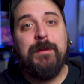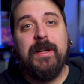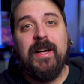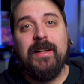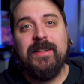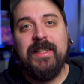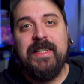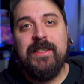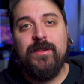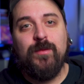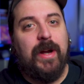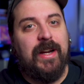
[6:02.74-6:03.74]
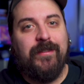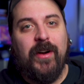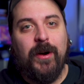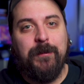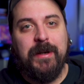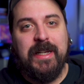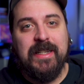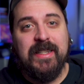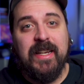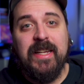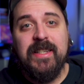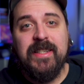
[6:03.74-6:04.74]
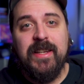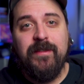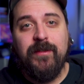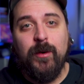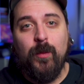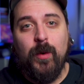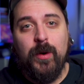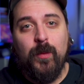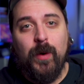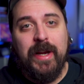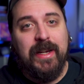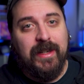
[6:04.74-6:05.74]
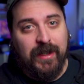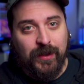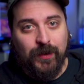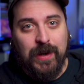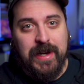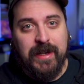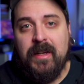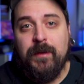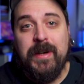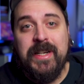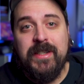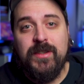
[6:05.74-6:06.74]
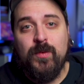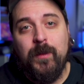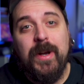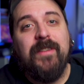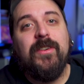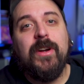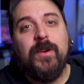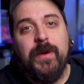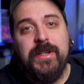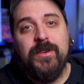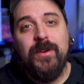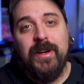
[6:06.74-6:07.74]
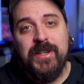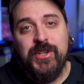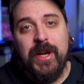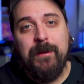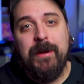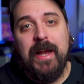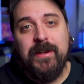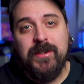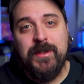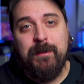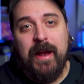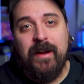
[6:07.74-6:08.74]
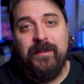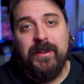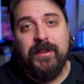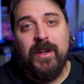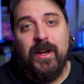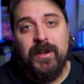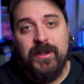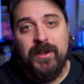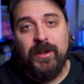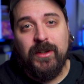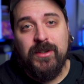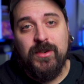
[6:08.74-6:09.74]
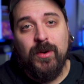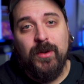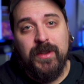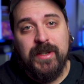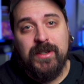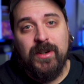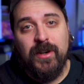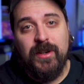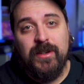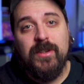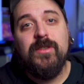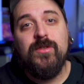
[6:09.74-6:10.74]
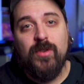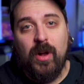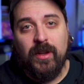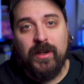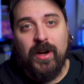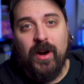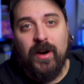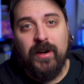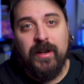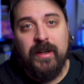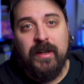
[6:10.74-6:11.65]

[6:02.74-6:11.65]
but not least, Writeup Harmony is an instant for 1 white and a green. It reads, whenever a creature or an enchantment enters the battlefield under your control this turn, draw a card.